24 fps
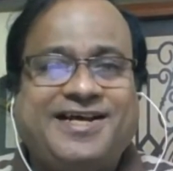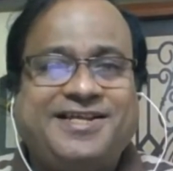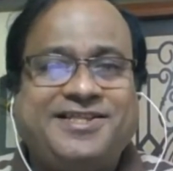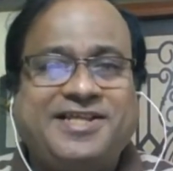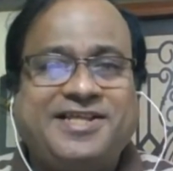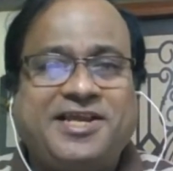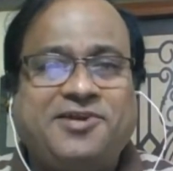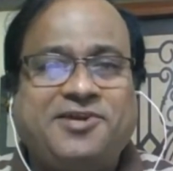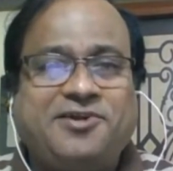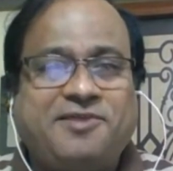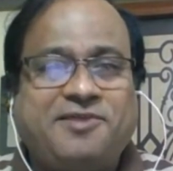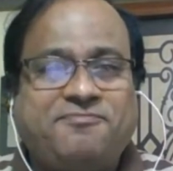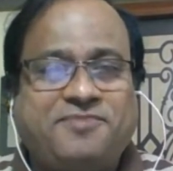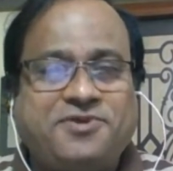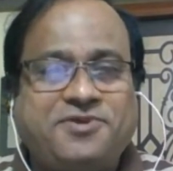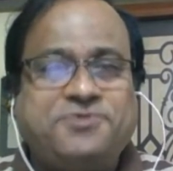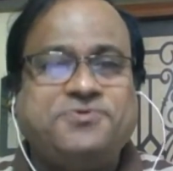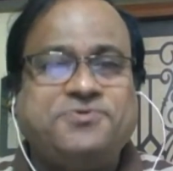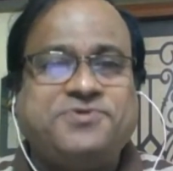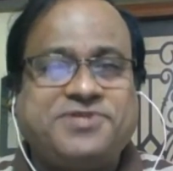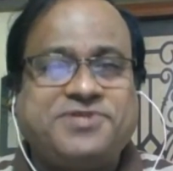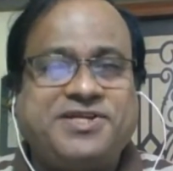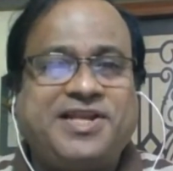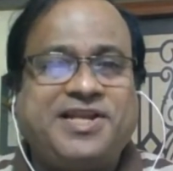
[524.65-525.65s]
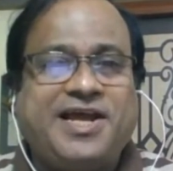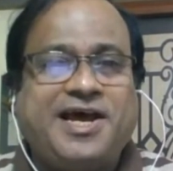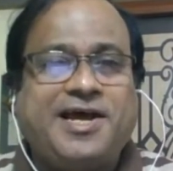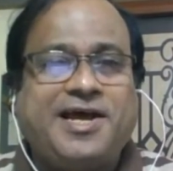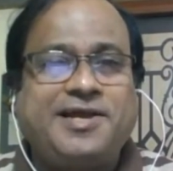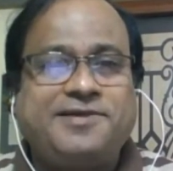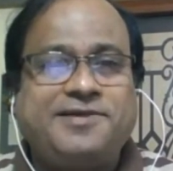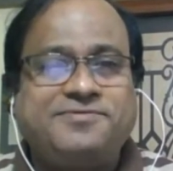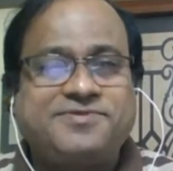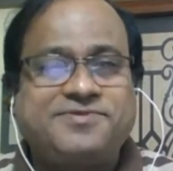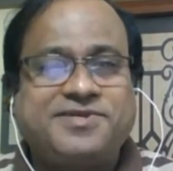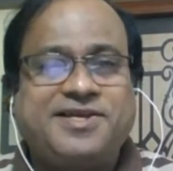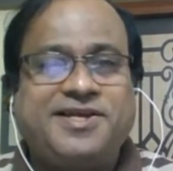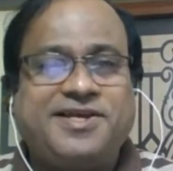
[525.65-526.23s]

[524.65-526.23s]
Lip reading: the refugee lives